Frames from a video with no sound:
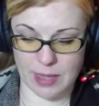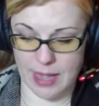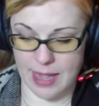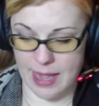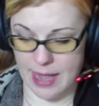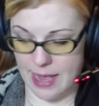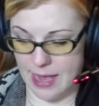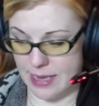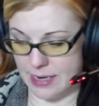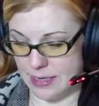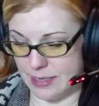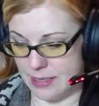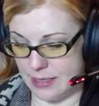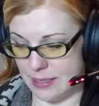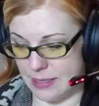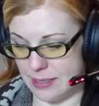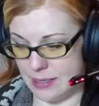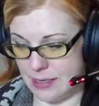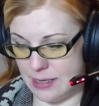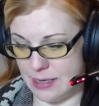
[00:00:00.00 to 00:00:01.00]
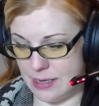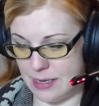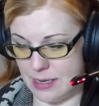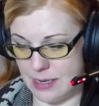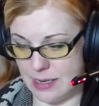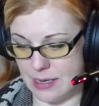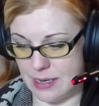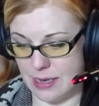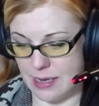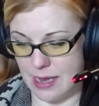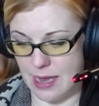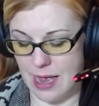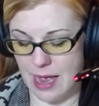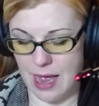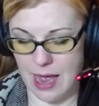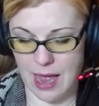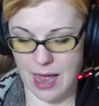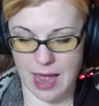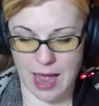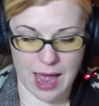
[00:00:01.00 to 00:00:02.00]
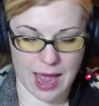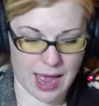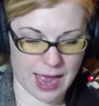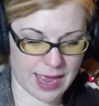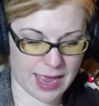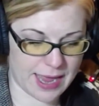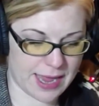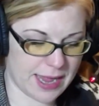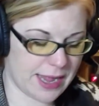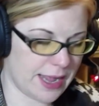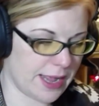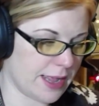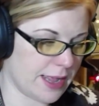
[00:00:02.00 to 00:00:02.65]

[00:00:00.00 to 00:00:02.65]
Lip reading: And I'm